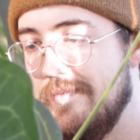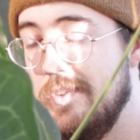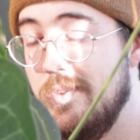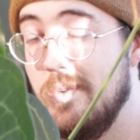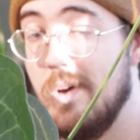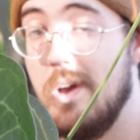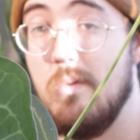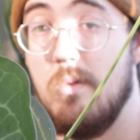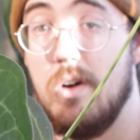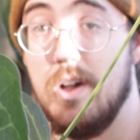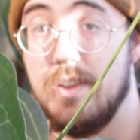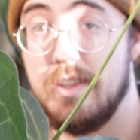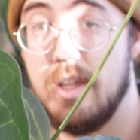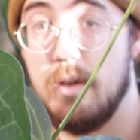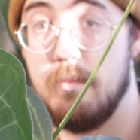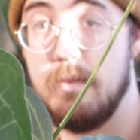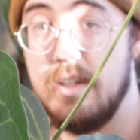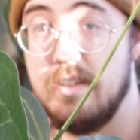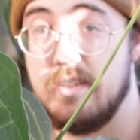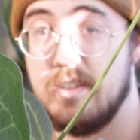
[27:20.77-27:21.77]
do I want
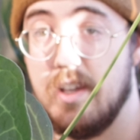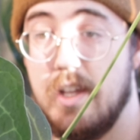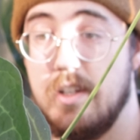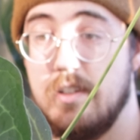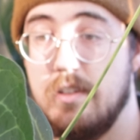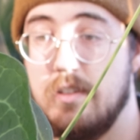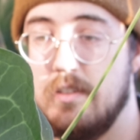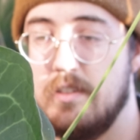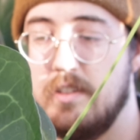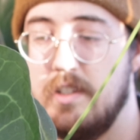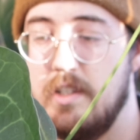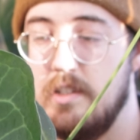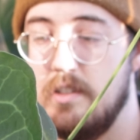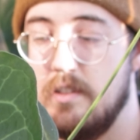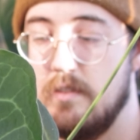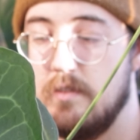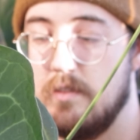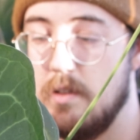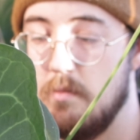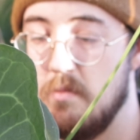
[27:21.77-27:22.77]
that many
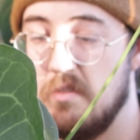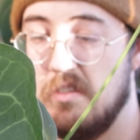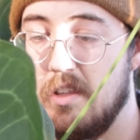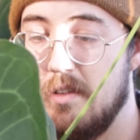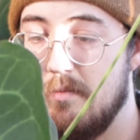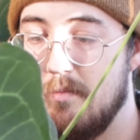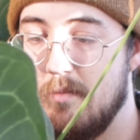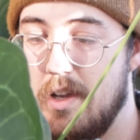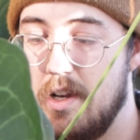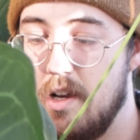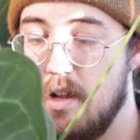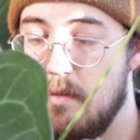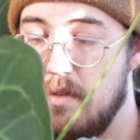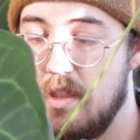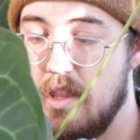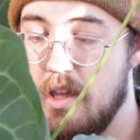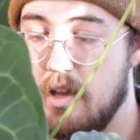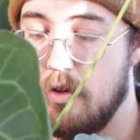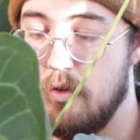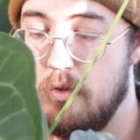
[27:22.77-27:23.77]
seeds of something that might not
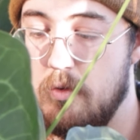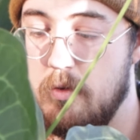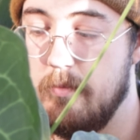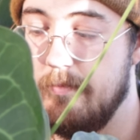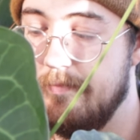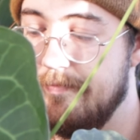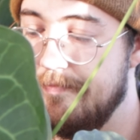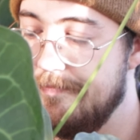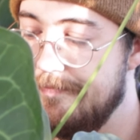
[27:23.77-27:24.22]
be that cool?